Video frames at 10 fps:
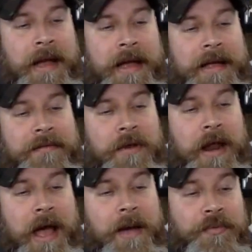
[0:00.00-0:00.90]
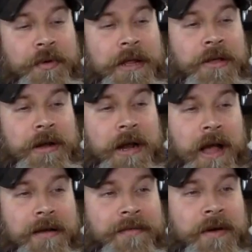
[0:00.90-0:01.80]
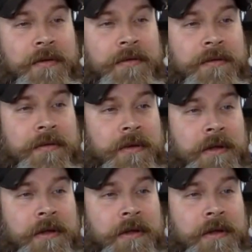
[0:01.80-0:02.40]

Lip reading: And I'm pretty good at iPhones.